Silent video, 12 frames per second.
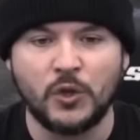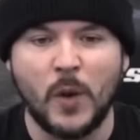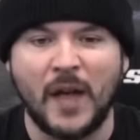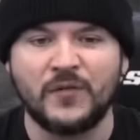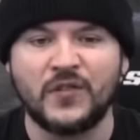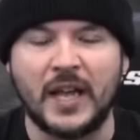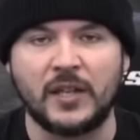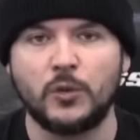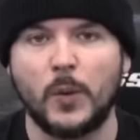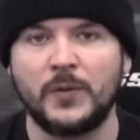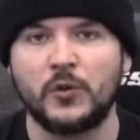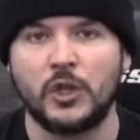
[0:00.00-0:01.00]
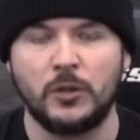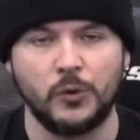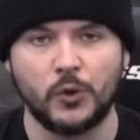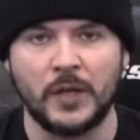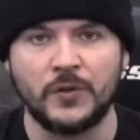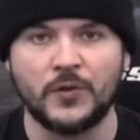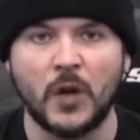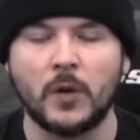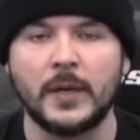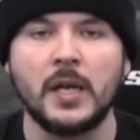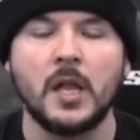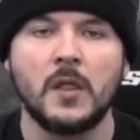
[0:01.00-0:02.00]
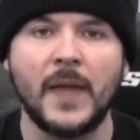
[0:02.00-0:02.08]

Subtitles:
they want to have sex with children. Sorry,